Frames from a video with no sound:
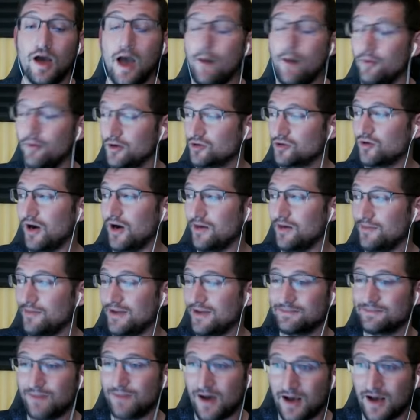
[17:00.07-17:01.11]
I'm going to try to
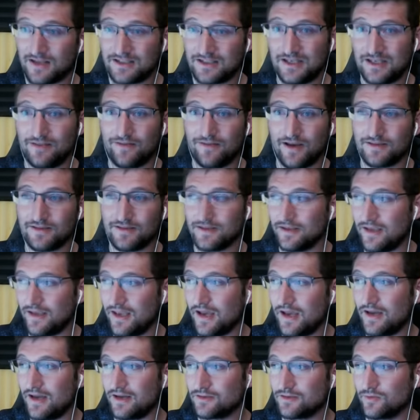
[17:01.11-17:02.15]
be as positive as I
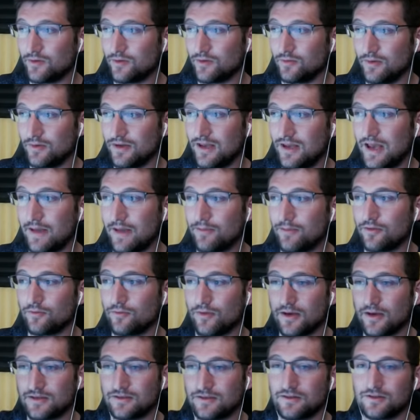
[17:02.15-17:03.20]
can as we recap the
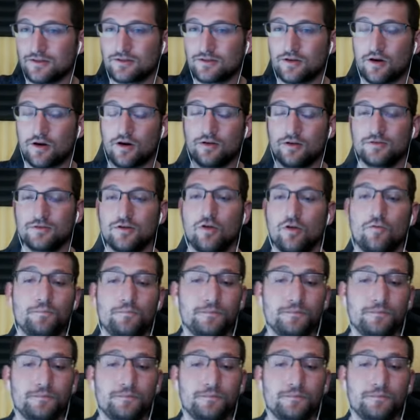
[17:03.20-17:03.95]
rest of this card. So,